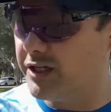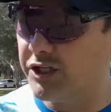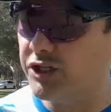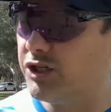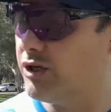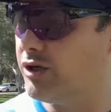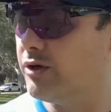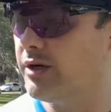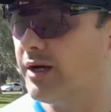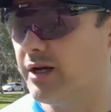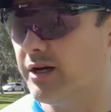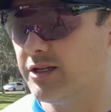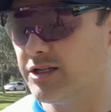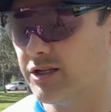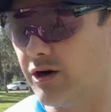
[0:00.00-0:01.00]
new
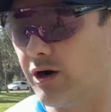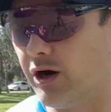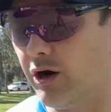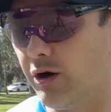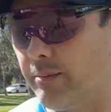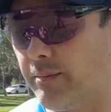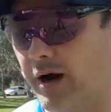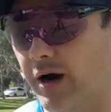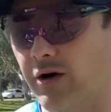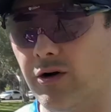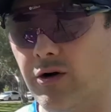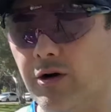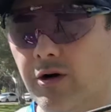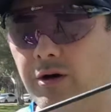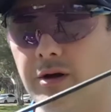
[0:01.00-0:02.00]
Skylon
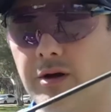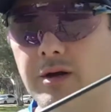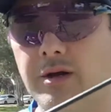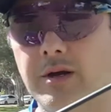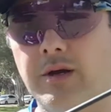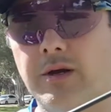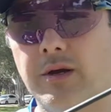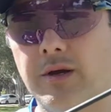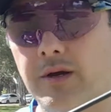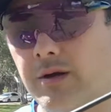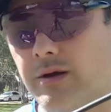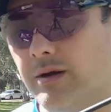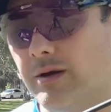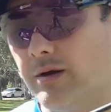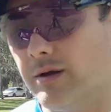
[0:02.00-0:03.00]
Paragon
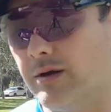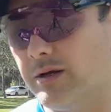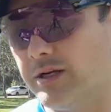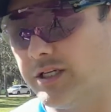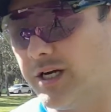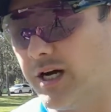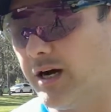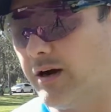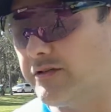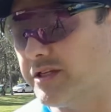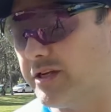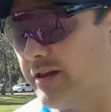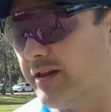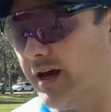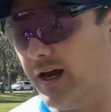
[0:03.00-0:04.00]
shafts.
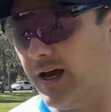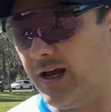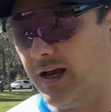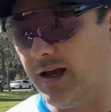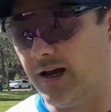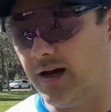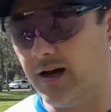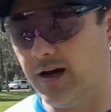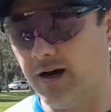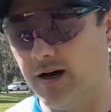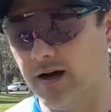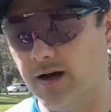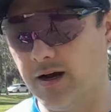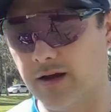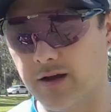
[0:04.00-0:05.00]
They
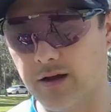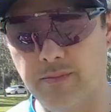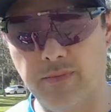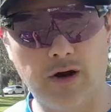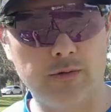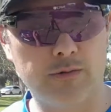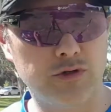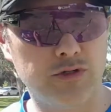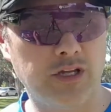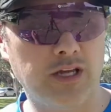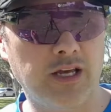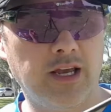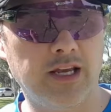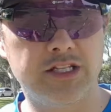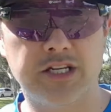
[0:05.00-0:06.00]
are comparable to
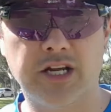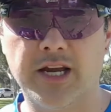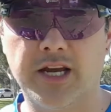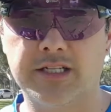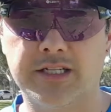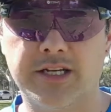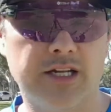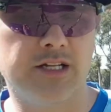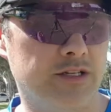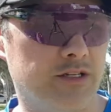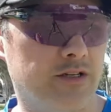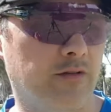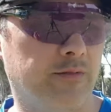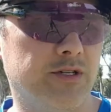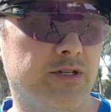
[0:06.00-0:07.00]
the Eastern X10s,
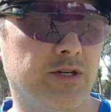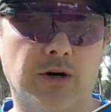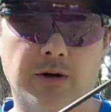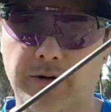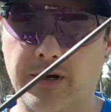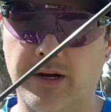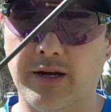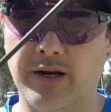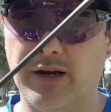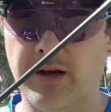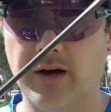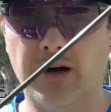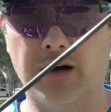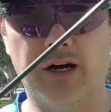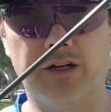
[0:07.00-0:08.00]
I've been told.
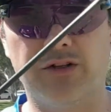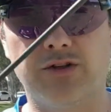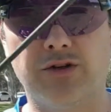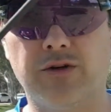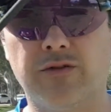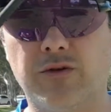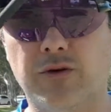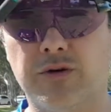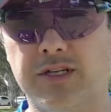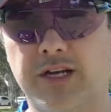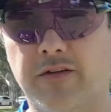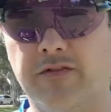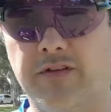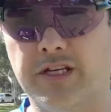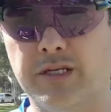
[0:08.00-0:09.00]
I do of course
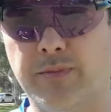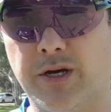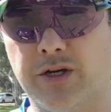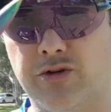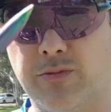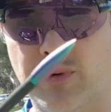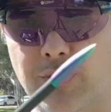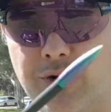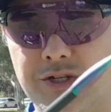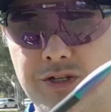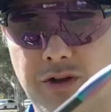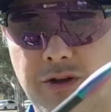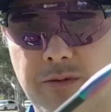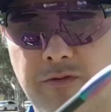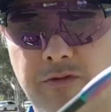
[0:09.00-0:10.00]
have these spectral points
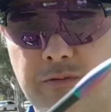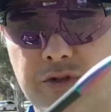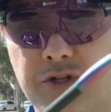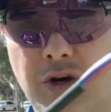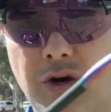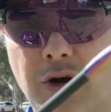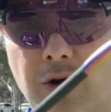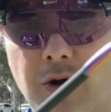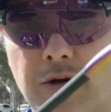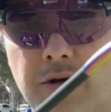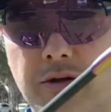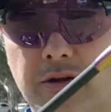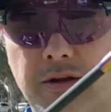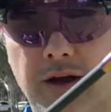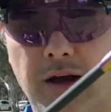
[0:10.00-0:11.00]
on them from Skylon.
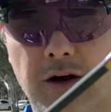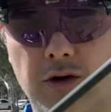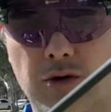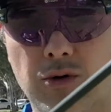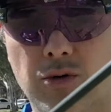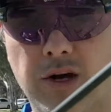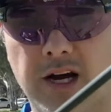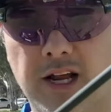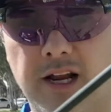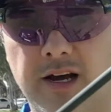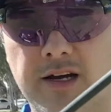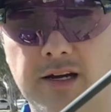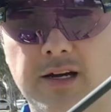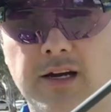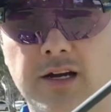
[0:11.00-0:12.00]
They are cool colour,
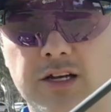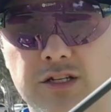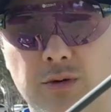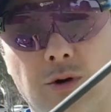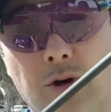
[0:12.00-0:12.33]
so I